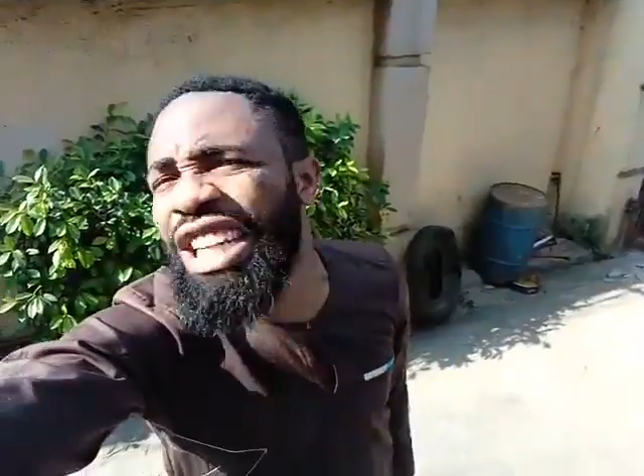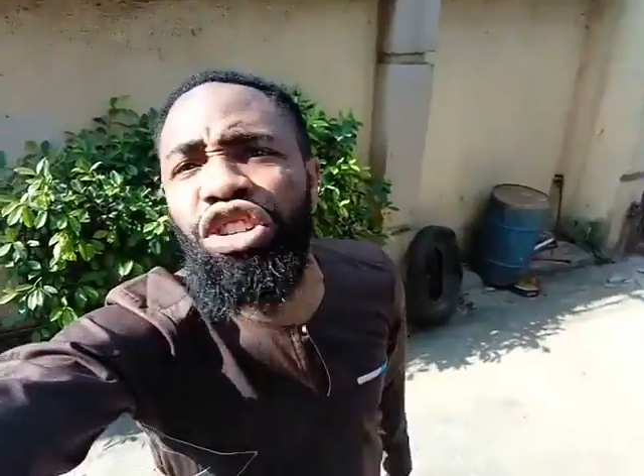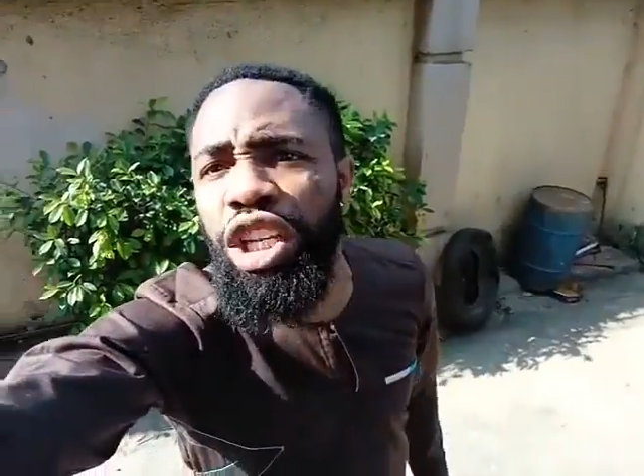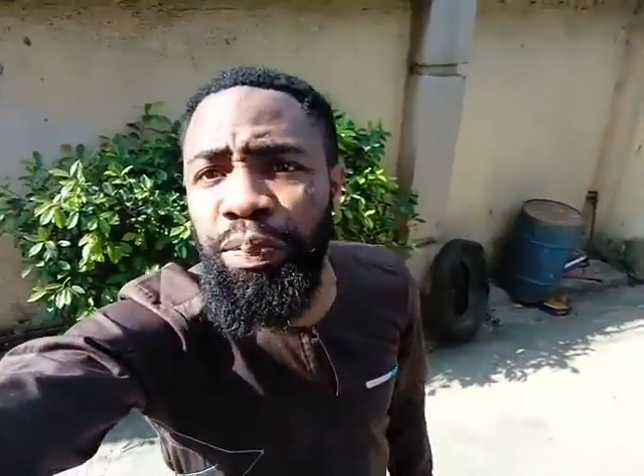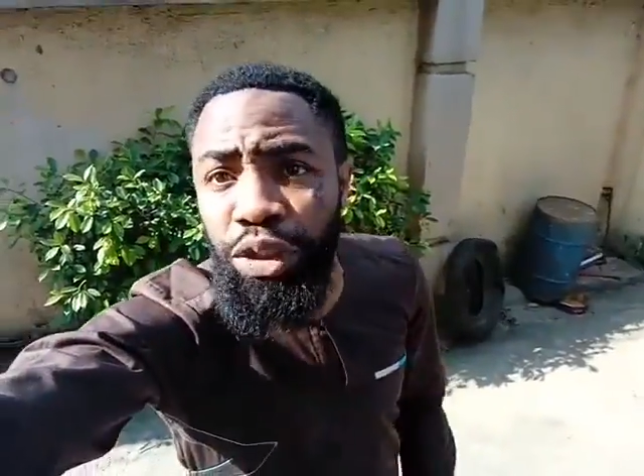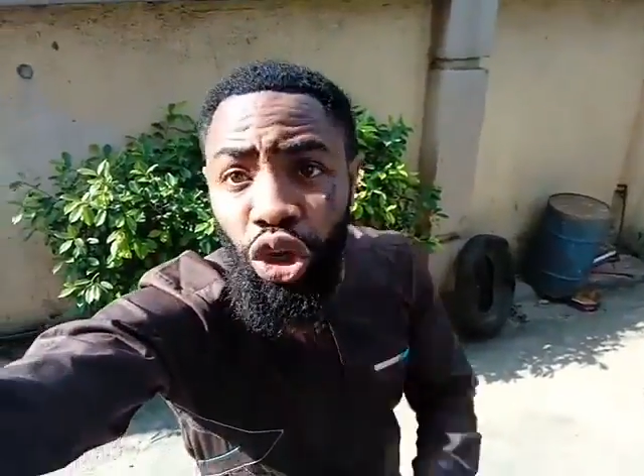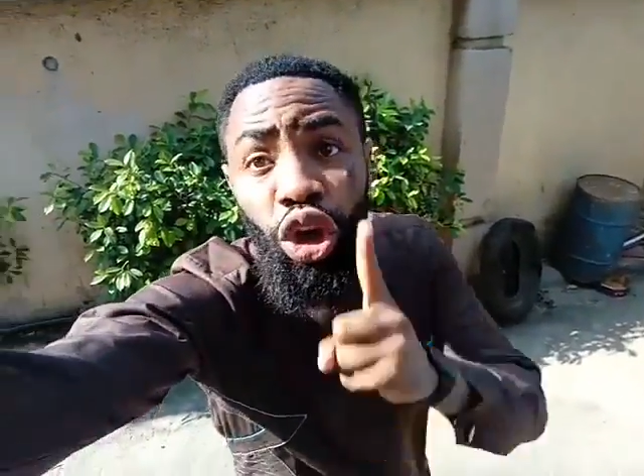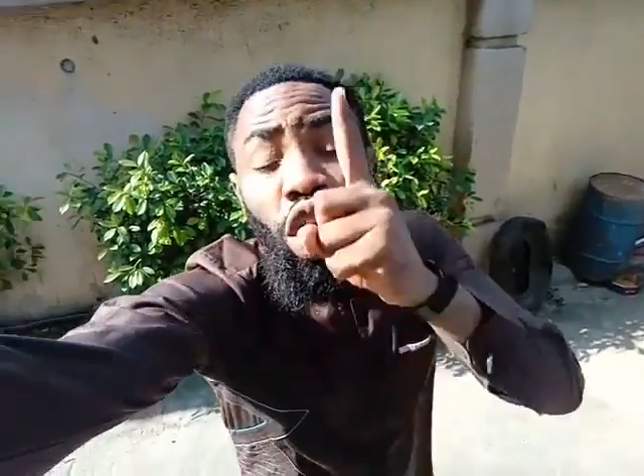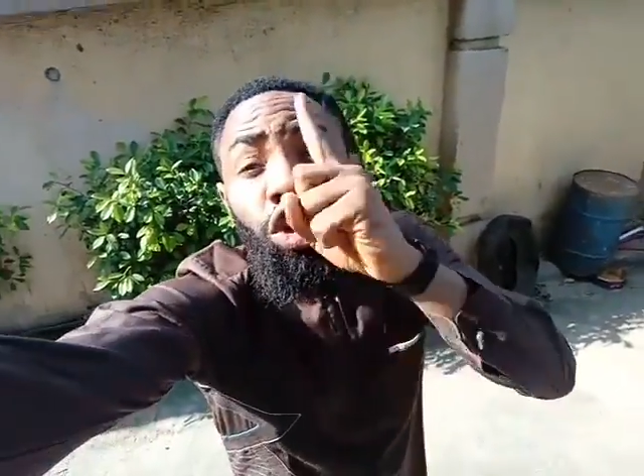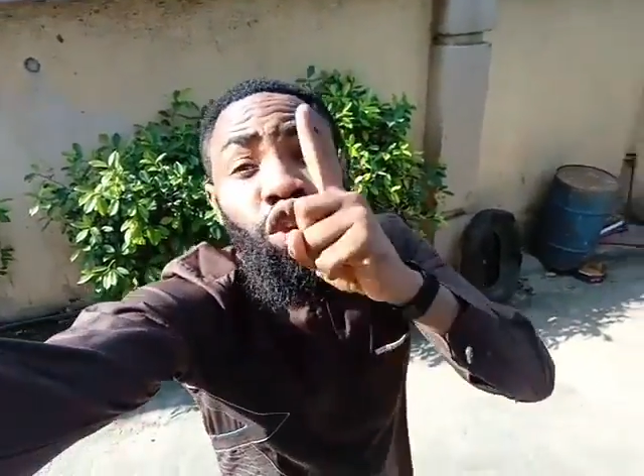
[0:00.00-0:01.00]
dangerous picture.
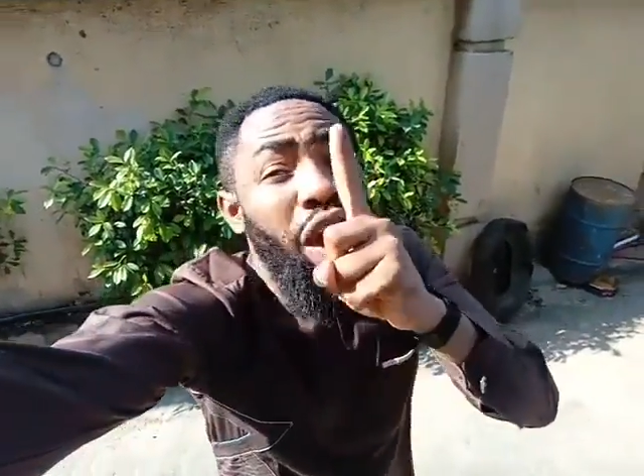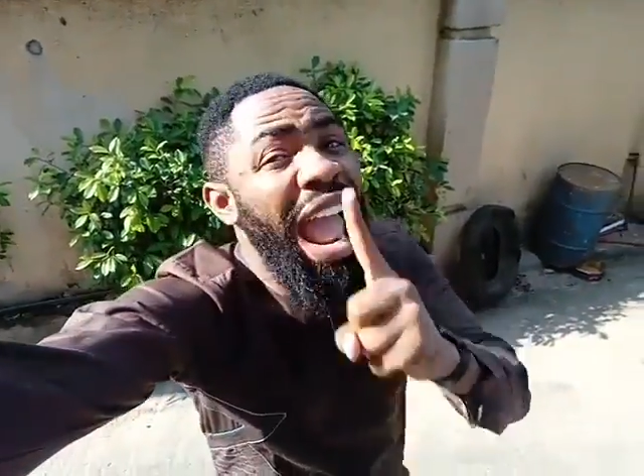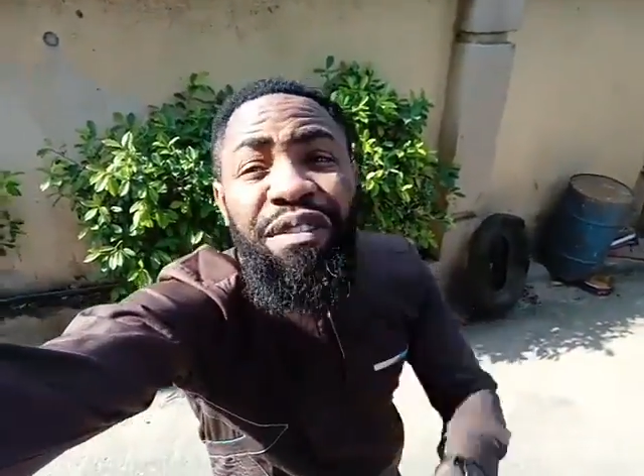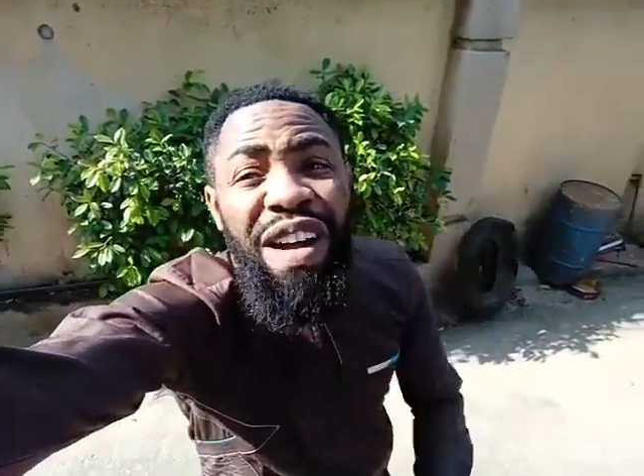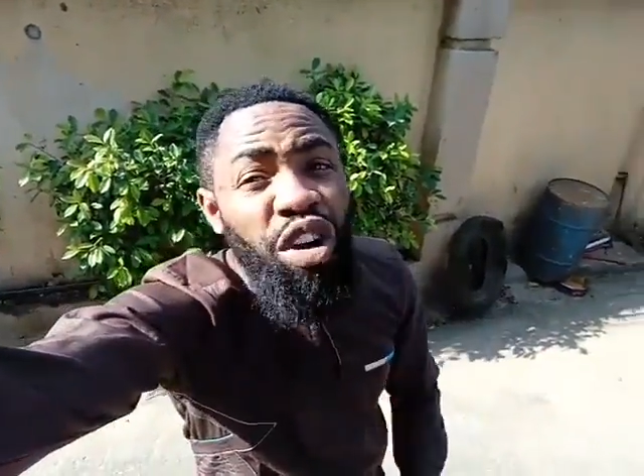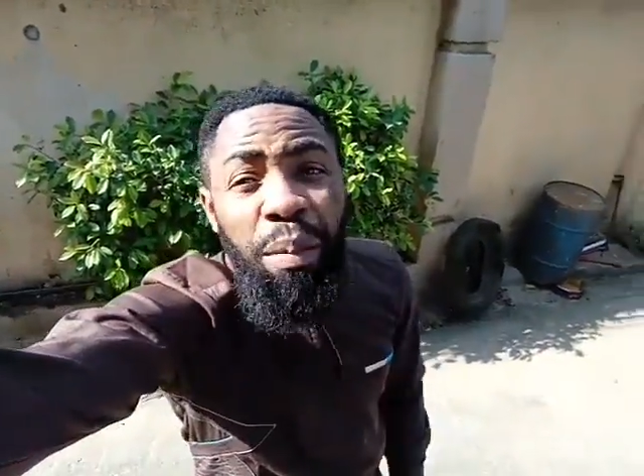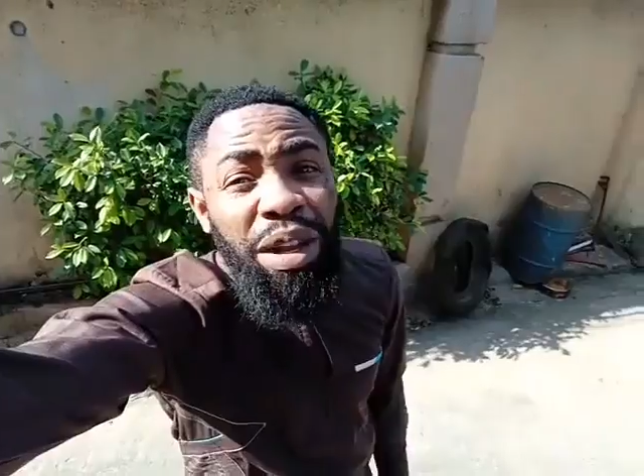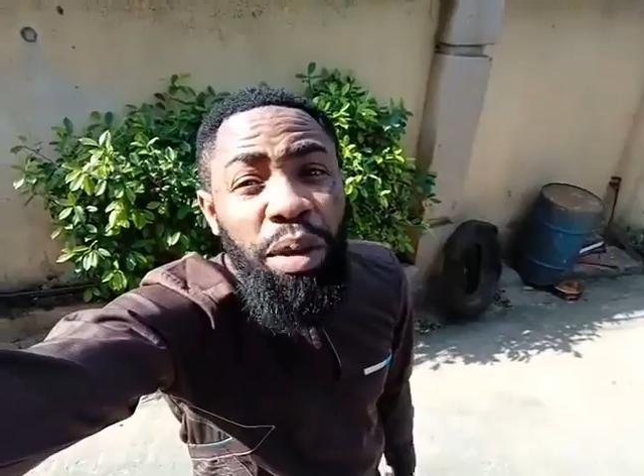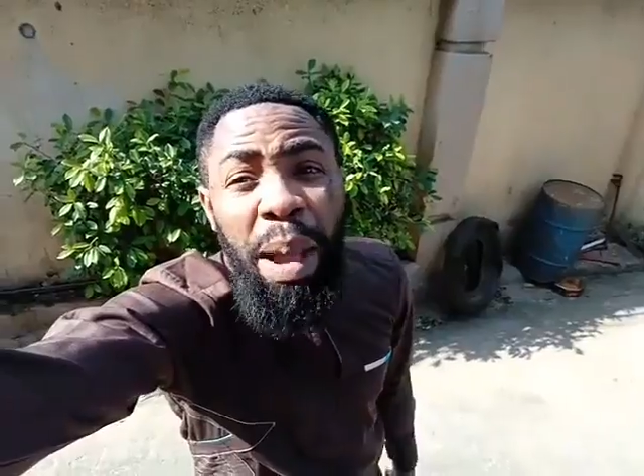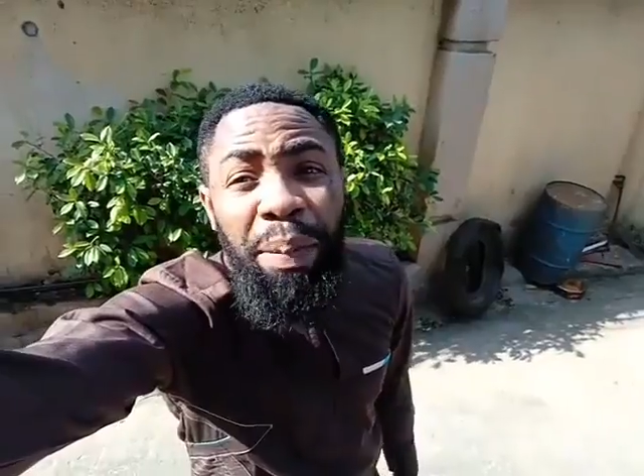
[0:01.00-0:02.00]
Don't ever
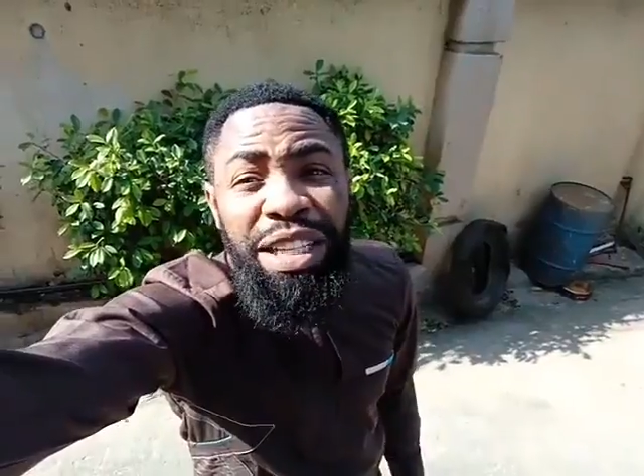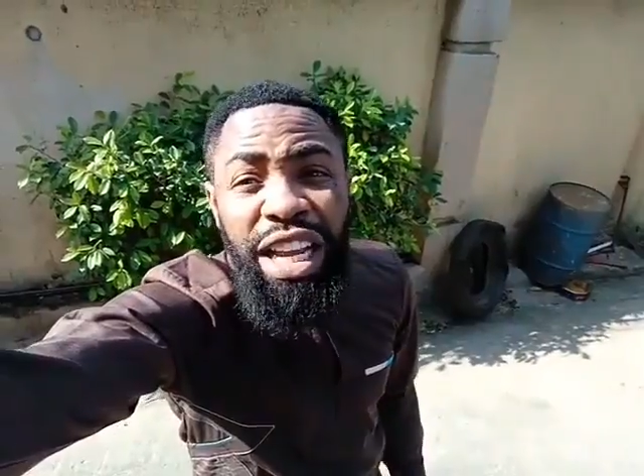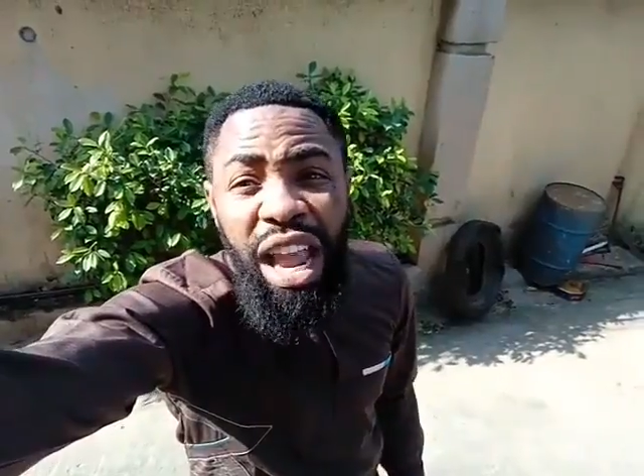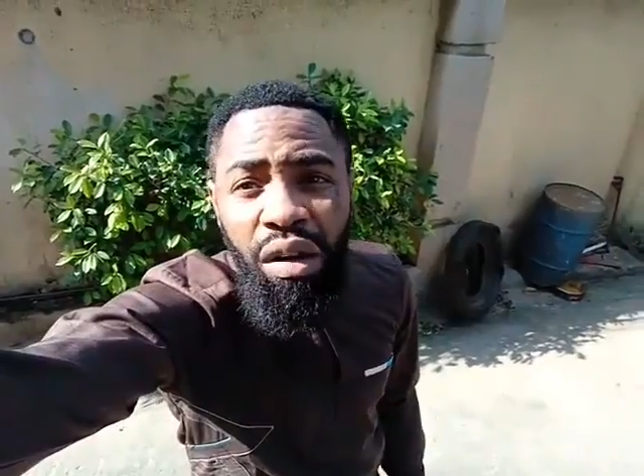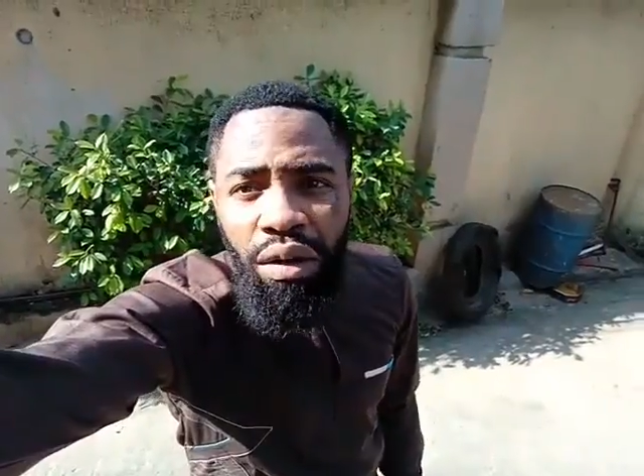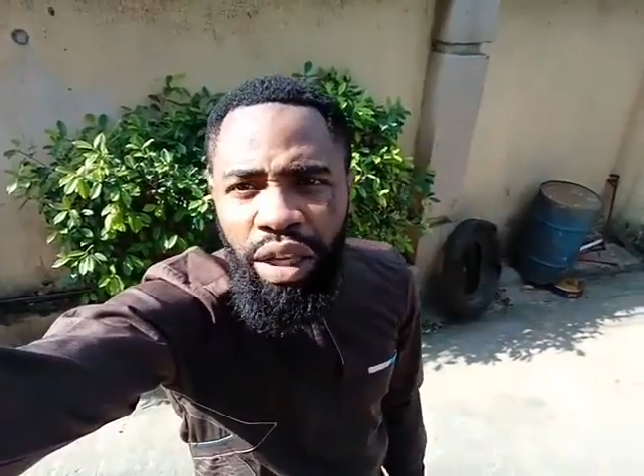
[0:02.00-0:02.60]
comment on my page again.